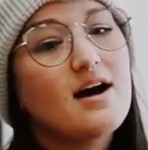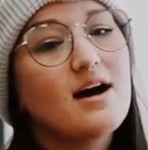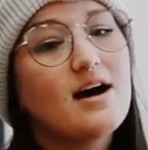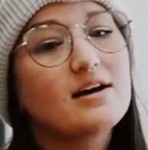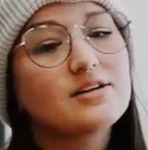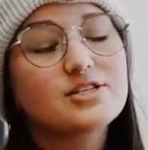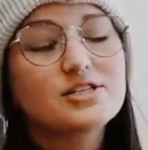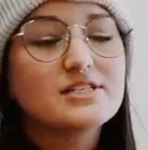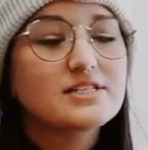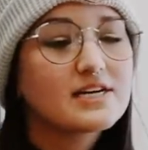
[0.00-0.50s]

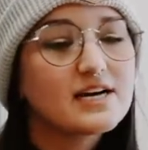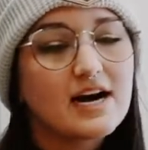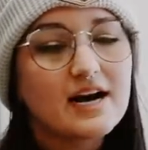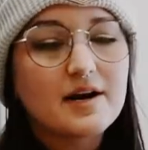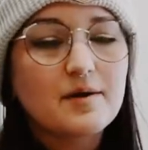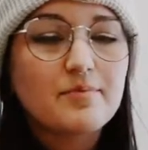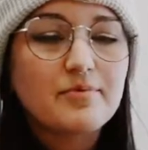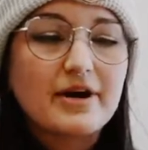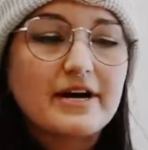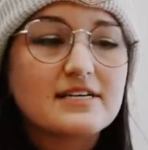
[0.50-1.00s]
just to kind
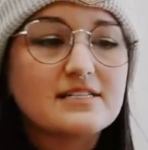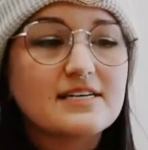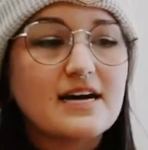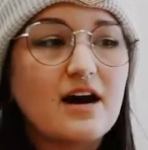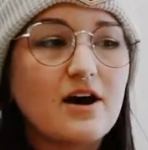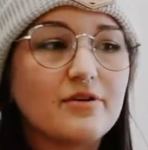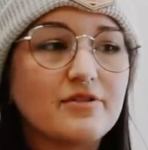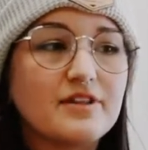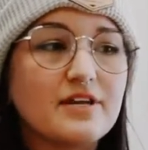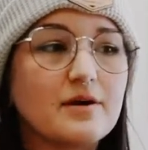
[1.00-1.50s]
of break
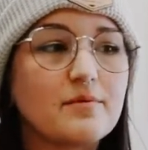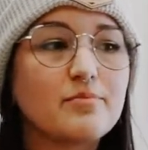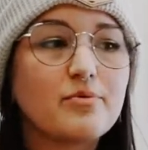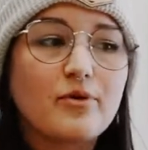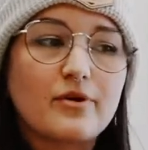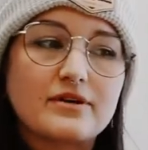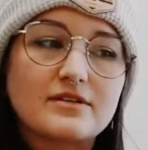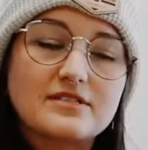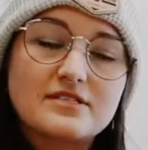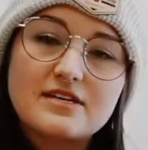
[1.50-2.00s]
down the
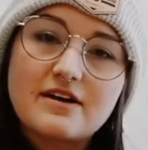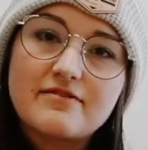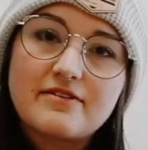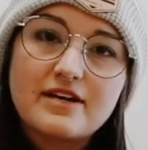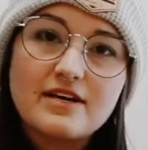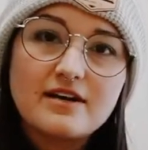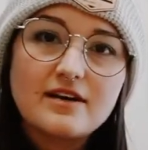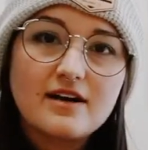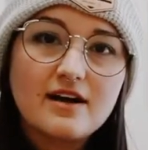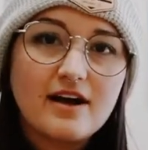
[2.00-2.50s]
importance of
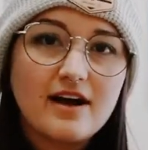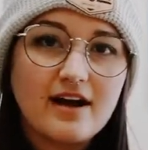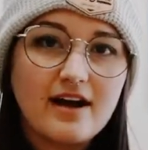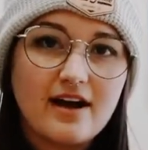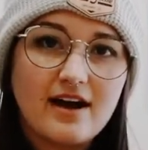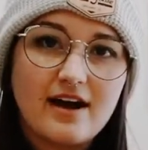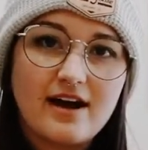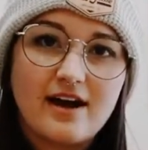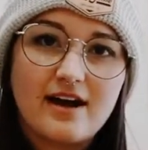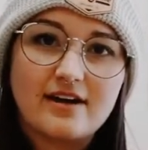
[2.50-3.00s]
it
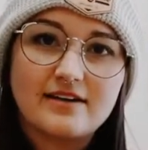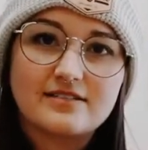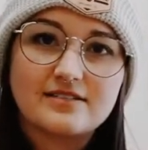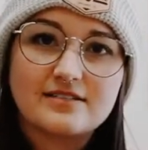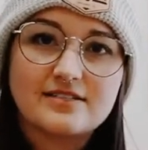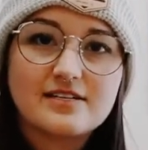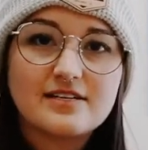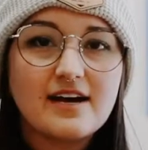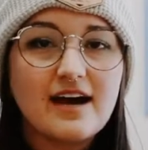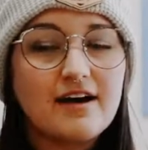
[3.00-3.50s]

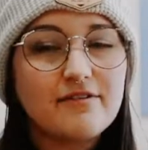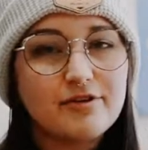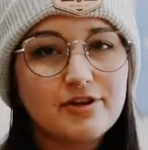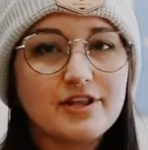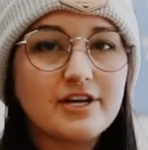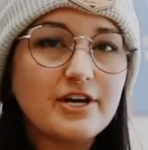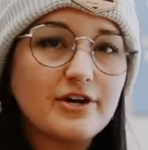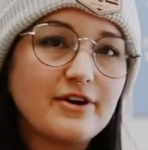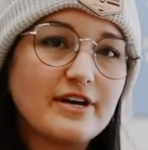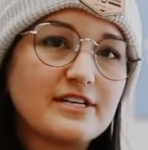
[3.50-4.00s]
and
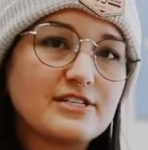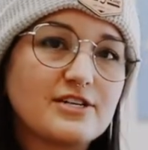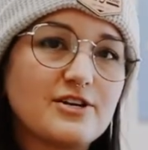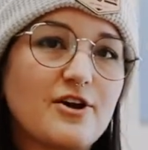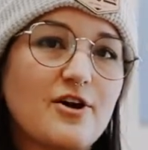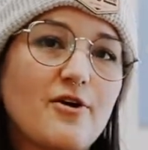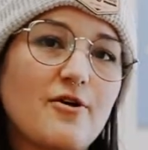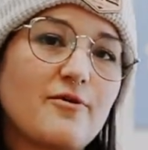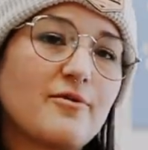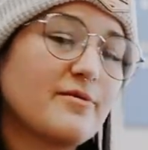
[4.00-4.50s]
everything you need to
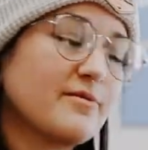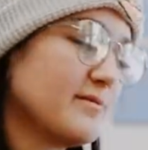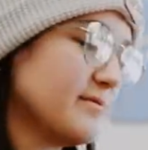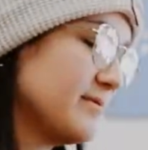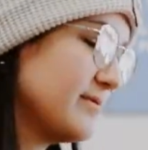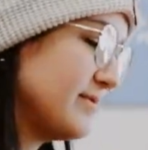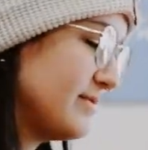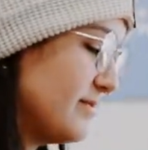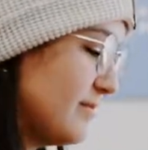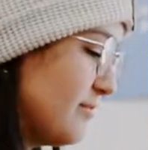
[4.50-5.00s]
know
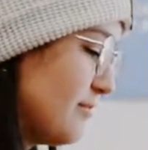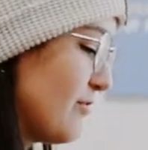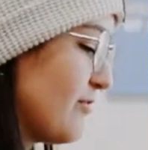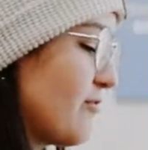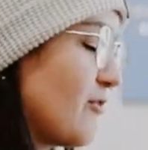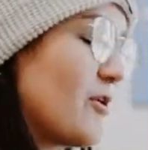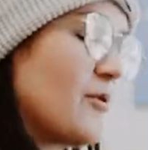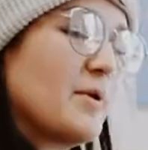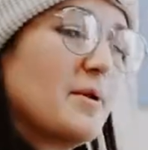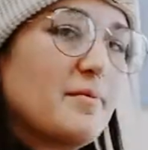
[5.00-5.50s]

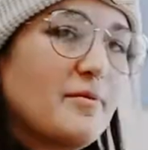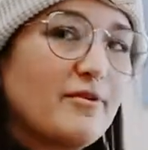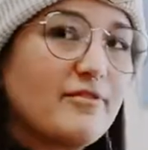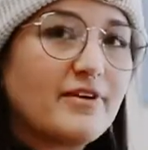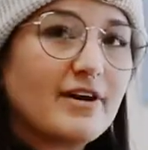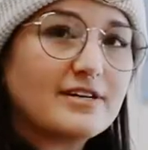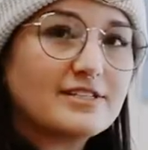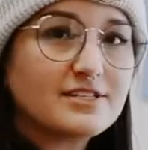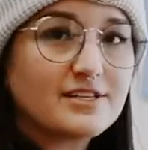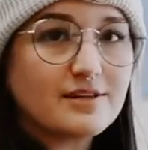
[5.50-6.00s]
before we move
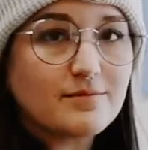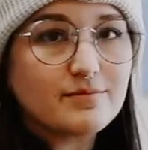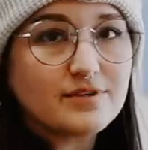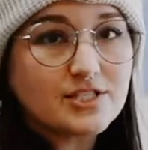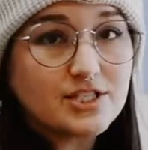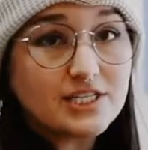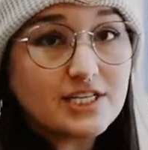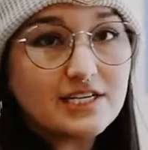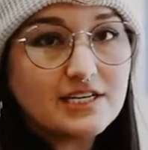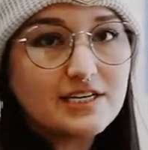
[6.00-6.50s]
on to the
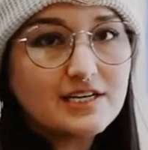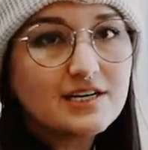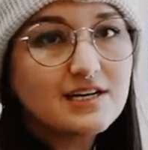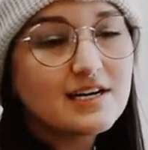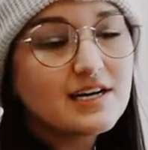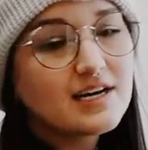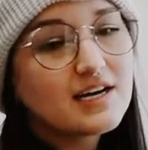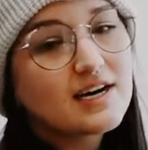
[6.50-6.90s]
machine.